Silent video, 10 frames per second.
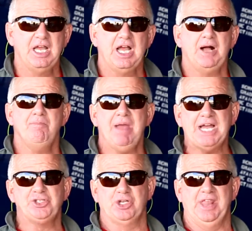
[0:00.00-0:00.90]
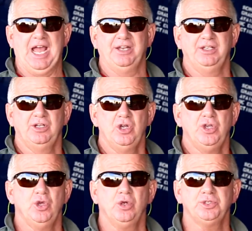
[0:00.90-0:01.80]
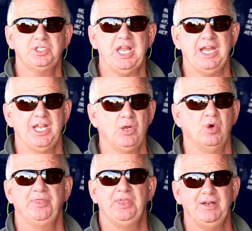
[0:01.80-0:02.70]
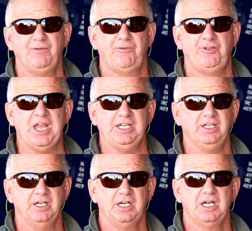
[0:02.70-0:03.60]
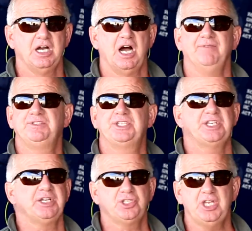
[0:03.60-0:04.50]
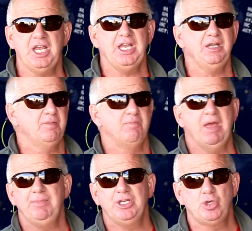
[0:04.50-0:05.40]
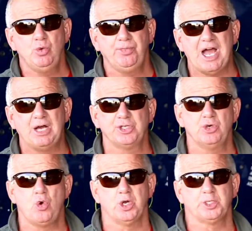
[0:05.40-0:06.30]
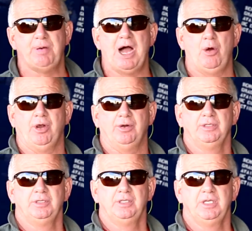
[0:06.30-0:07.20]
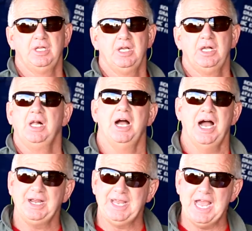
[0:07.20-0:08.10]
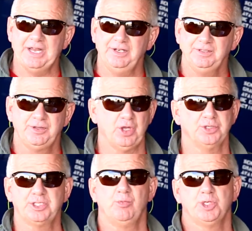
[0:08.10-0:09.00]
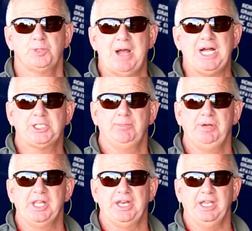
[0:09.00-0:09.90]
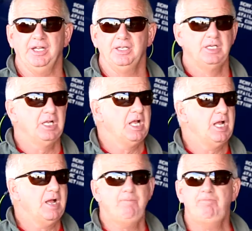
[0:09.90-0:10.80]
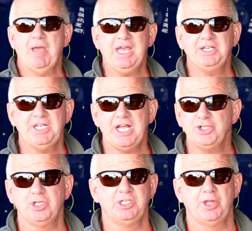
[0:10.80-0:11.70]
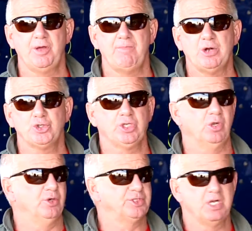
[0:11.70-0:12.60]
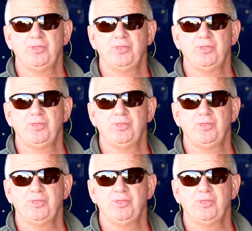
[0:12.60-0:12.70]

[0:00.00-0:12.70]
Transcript: Imagine that. You're standing within feet of 16, maybe 2,000 horsepower. Again, there's some responsibility. Pay attention to the marshalers.